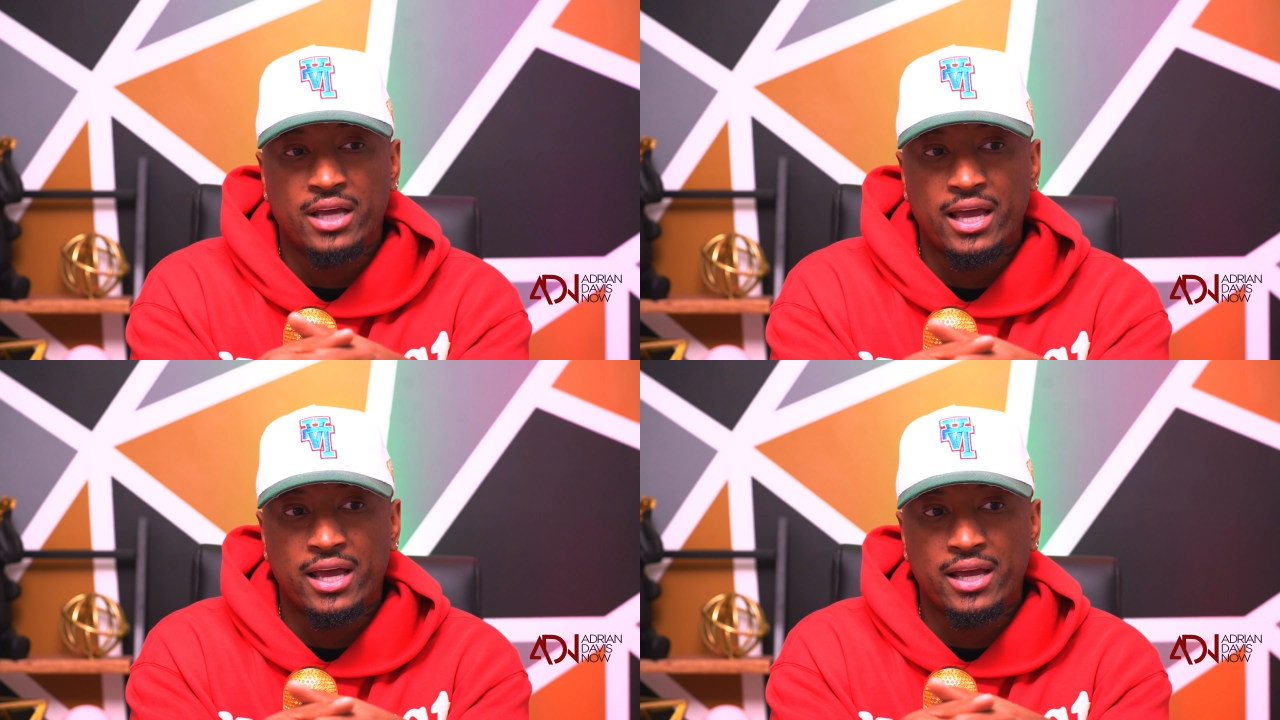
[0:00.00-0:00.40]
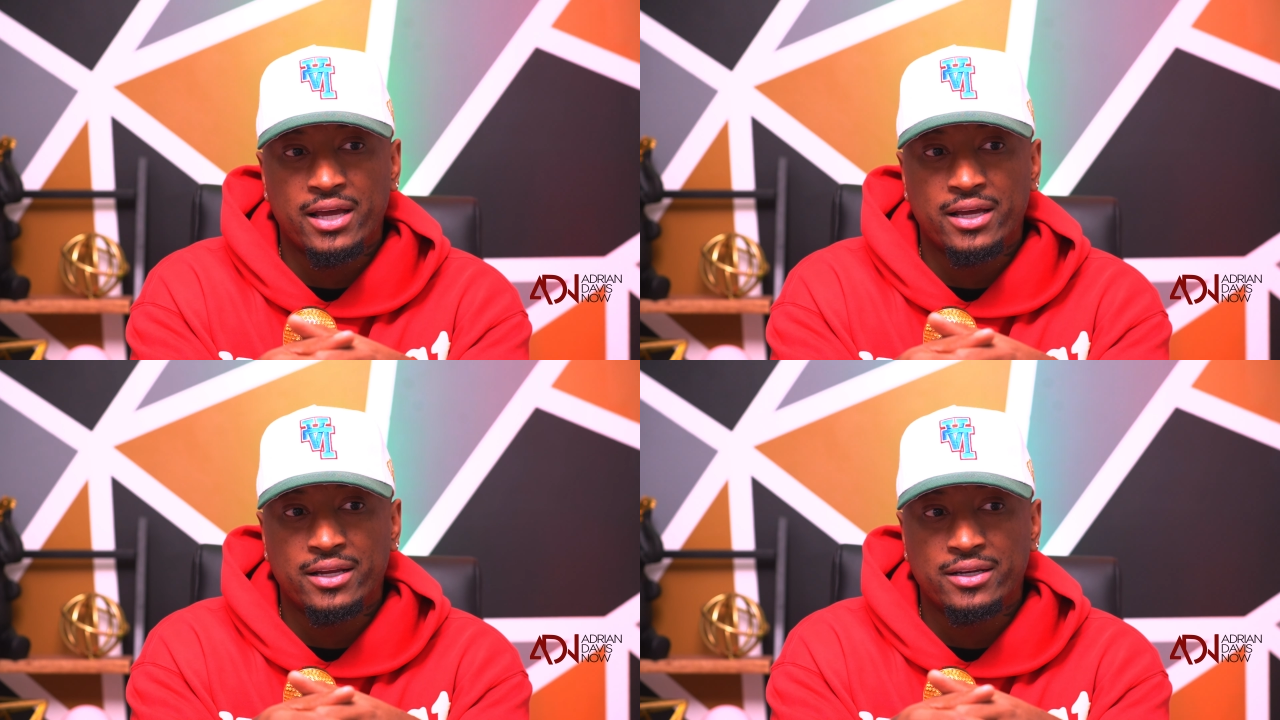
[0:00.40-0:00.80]

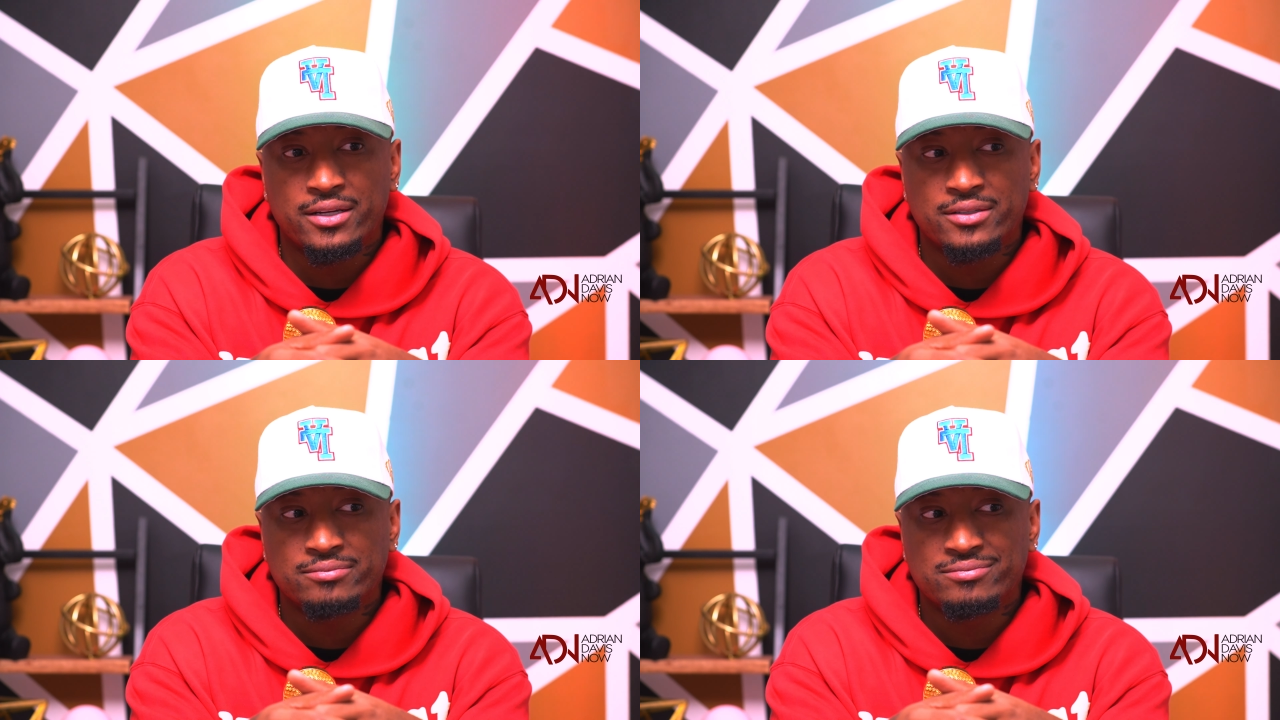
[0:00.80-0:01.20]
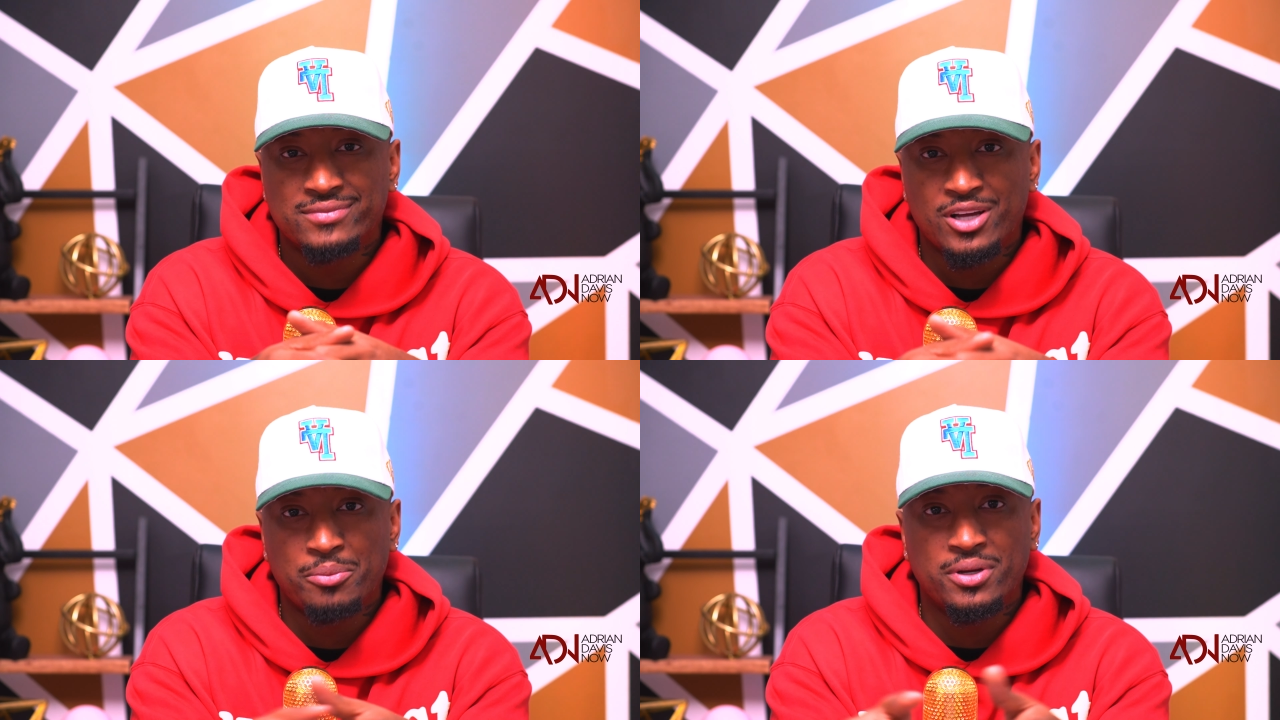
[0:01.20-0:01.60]
And
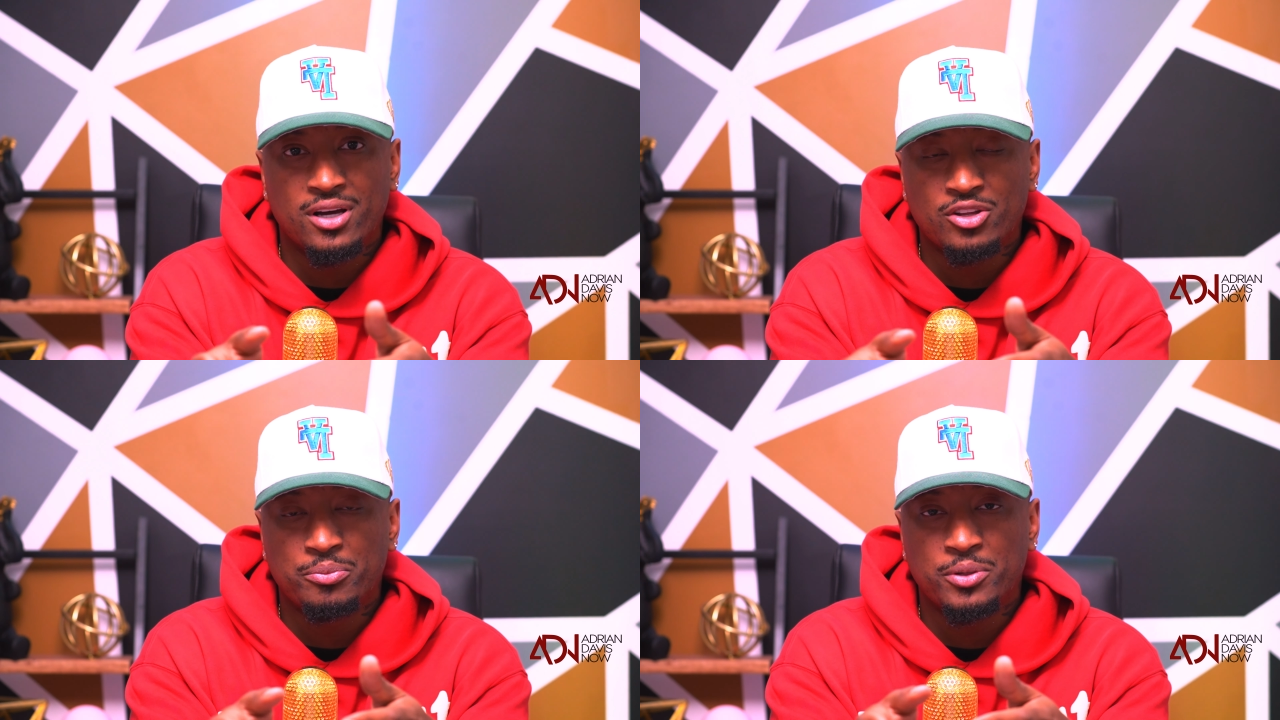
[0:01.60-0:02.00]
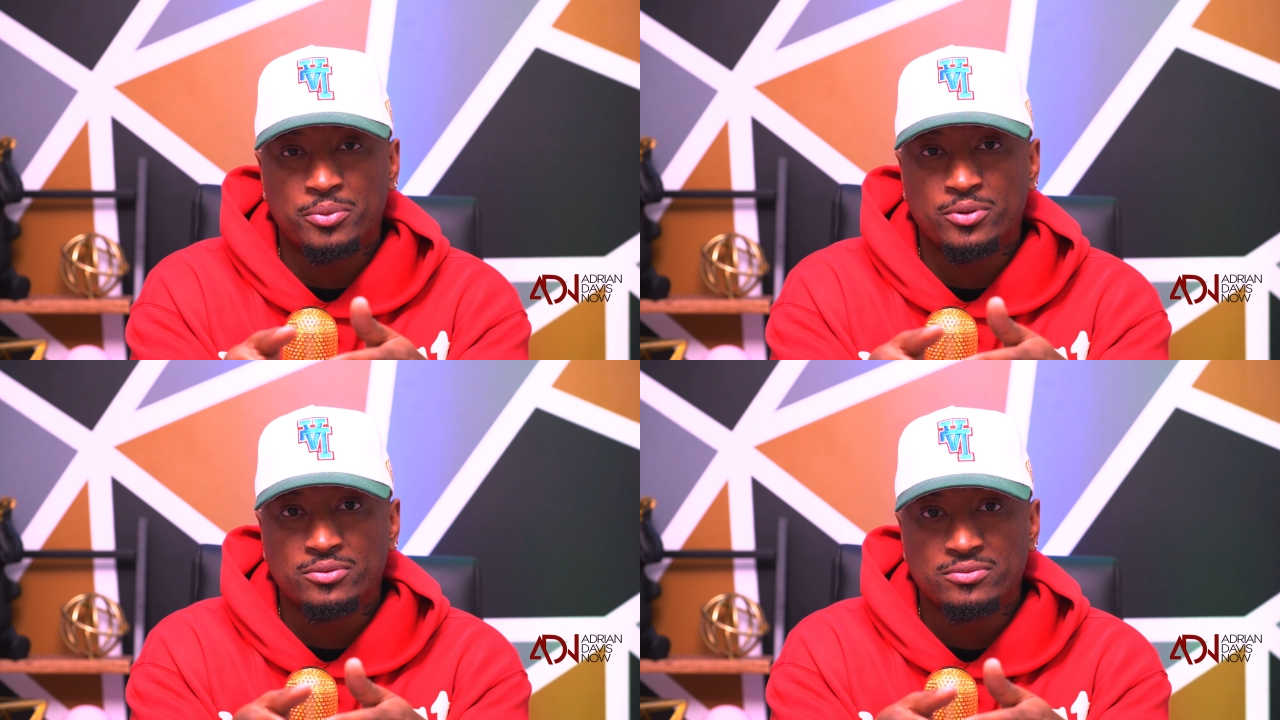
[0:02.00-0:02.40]
there'd be other
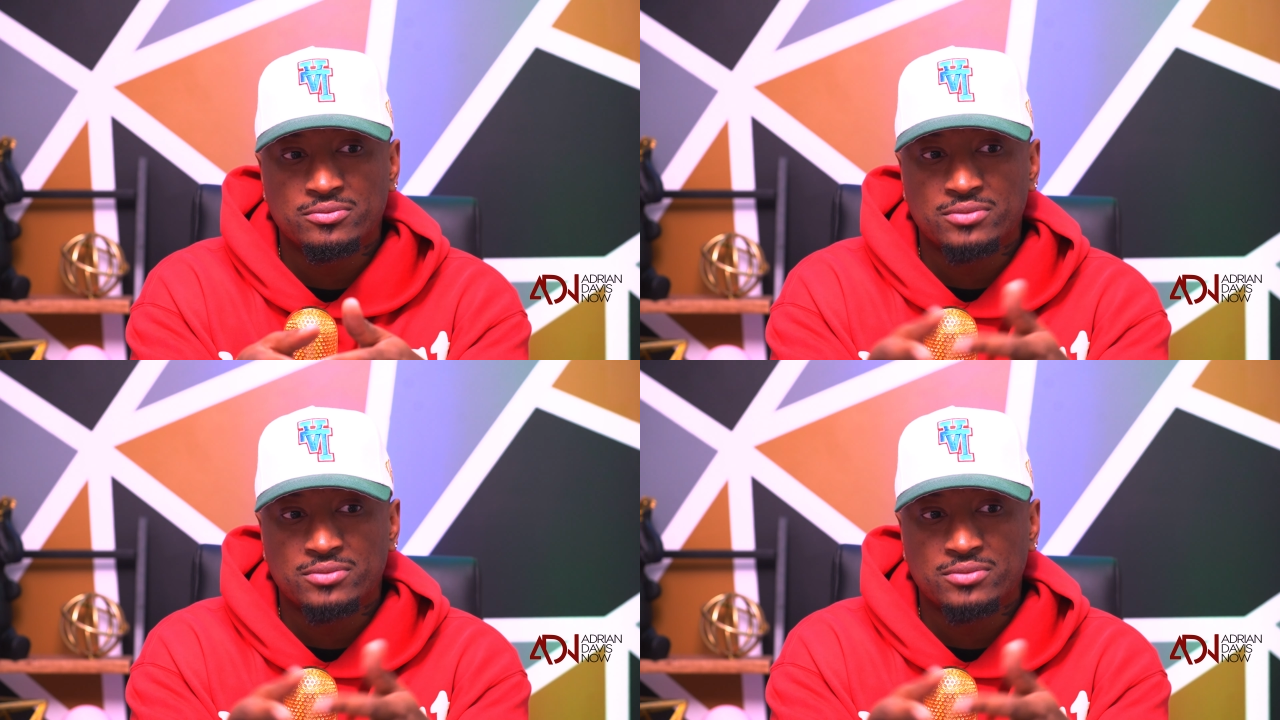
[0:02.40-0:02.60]
people